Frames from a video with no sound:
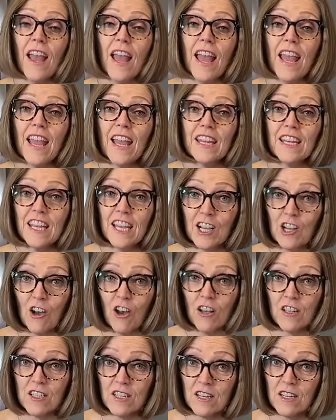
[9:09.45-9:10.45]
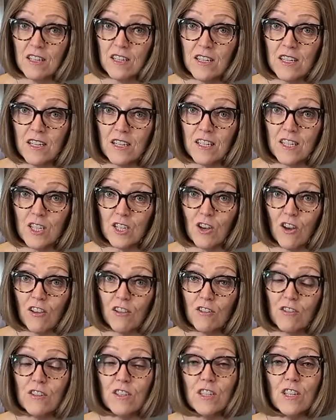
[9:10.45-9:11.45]
and it cost us
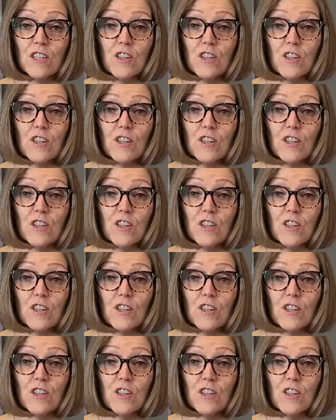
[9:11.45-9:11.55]
$6,